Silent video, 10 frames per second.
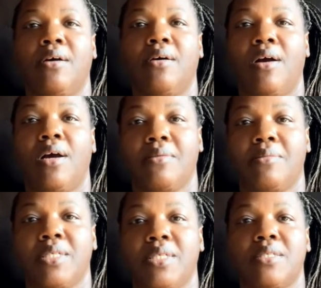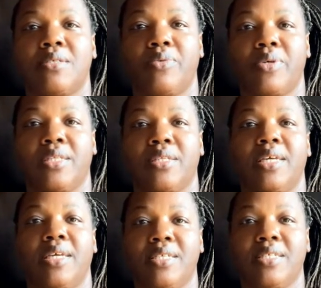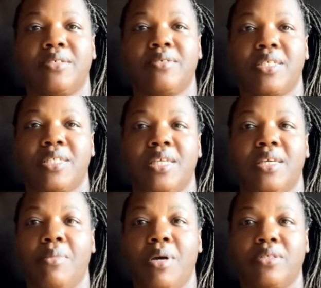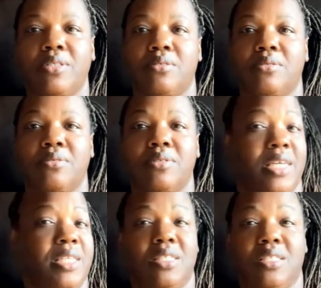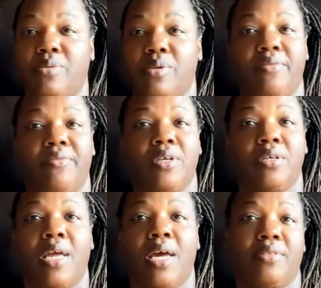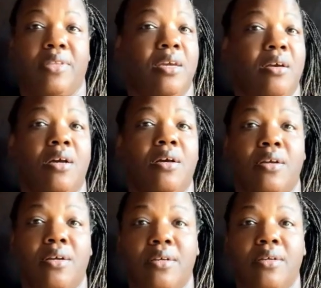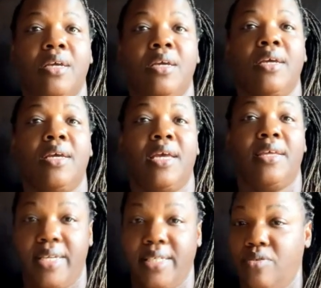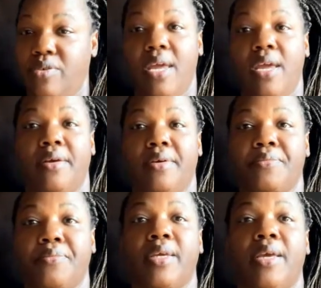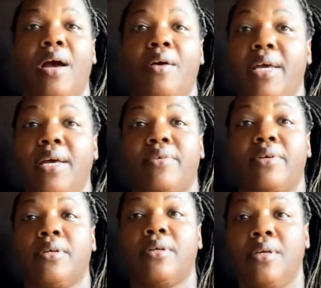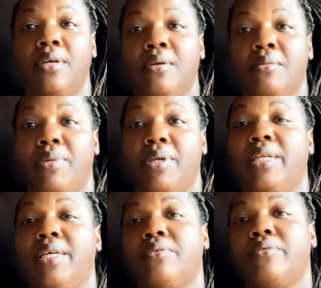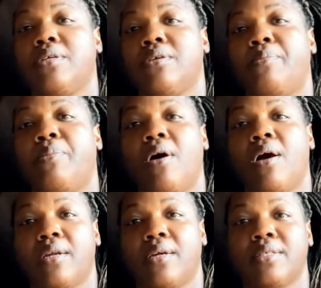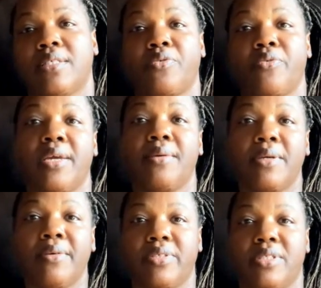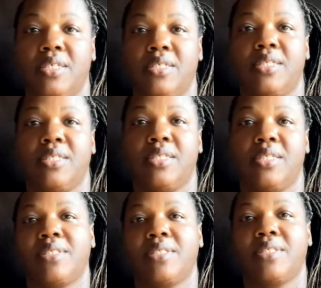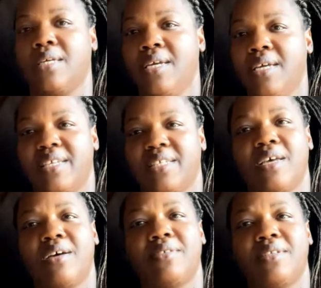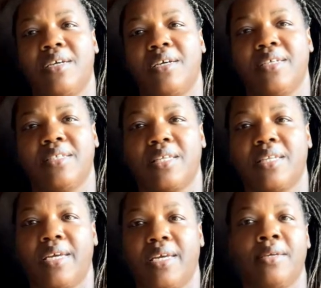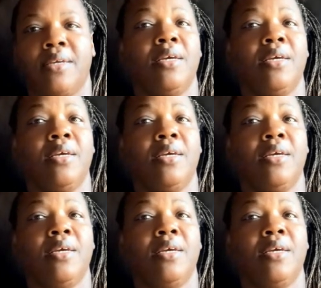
arguments when the issue is emotional. They just want to feel like they are heard and that you care. However, belittling your partner, screaming for 6 hours and insulting their intellect